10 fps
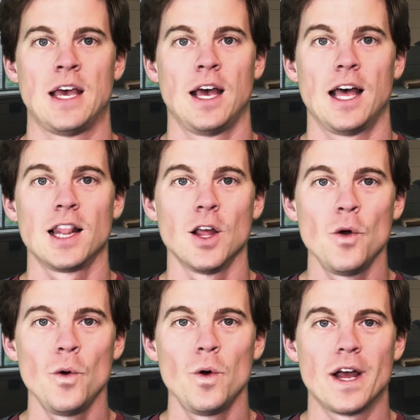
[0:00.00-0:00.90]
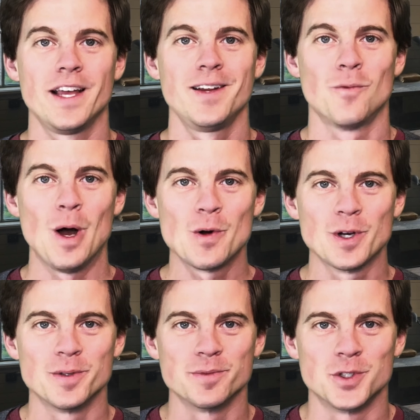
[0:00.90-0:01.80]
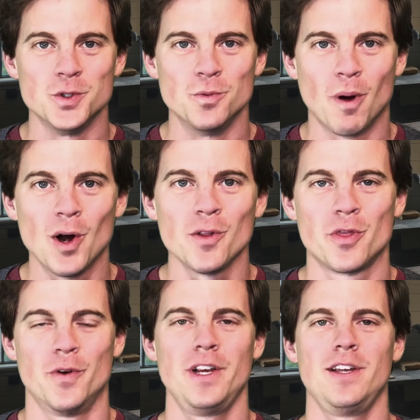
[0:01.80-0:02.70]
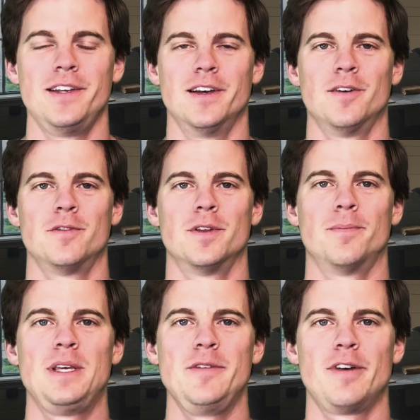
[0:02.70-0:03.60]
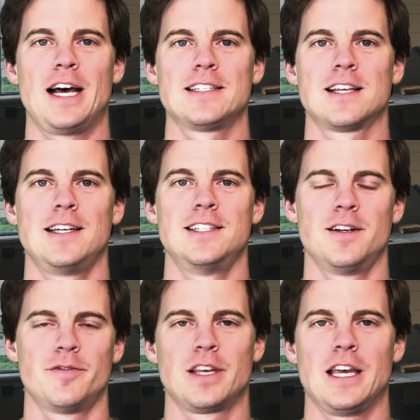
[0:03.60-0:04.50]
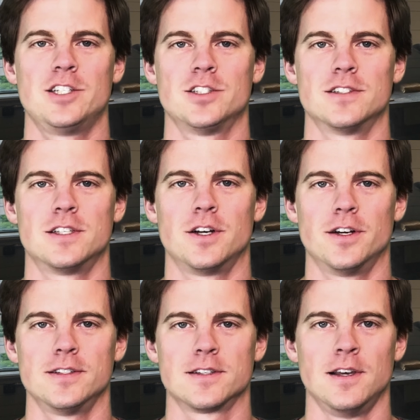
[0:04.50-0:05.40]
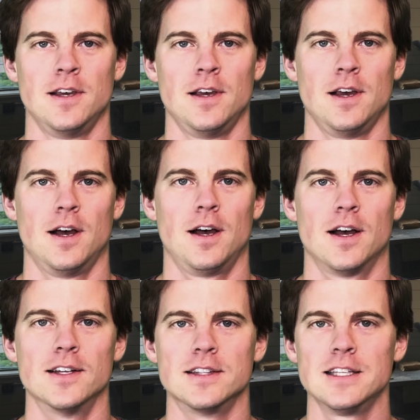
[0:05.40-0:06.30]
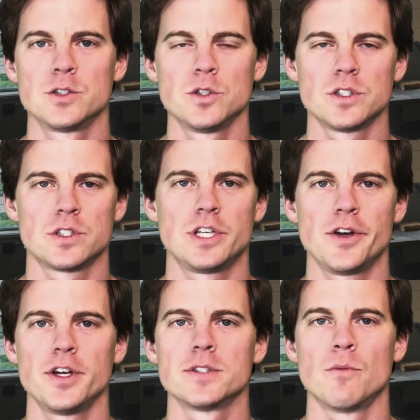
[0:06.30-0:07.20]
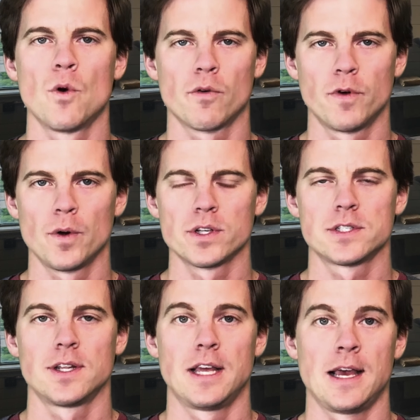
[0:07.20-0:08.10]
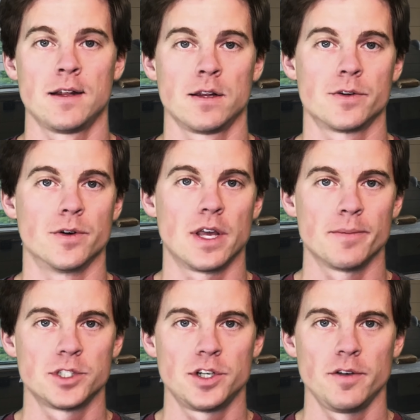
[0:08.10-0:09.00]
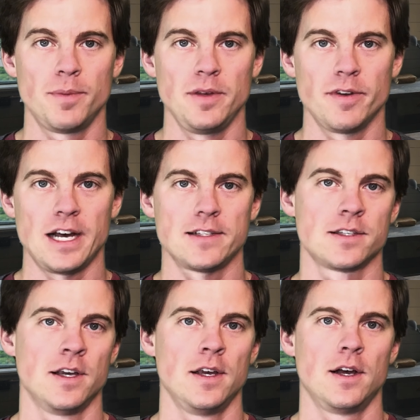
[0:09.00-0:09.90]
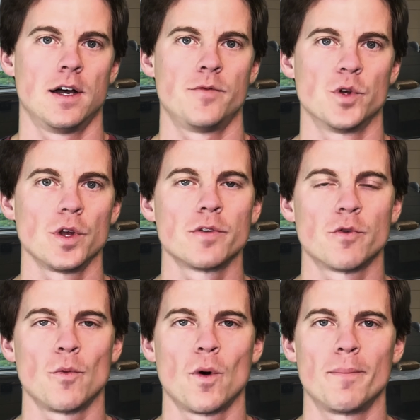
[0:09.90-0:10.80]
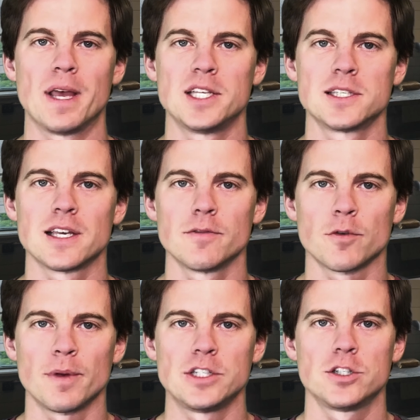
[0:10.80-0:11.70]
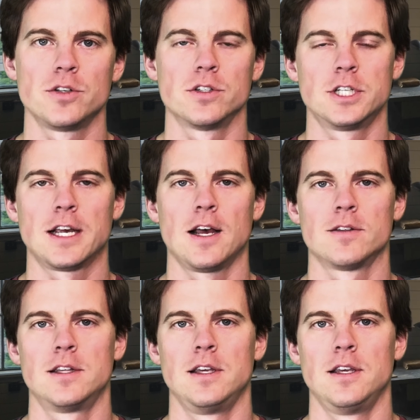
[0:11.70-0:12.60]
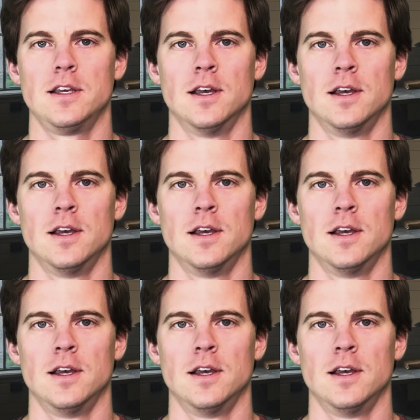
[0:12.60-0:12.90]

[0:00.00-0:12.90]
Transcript: Hello and welcome to part 3 of the PFAS identification series. This was a series more focused on the analytical chemistry of PFAS. If you're looking for more basic information, you can check out the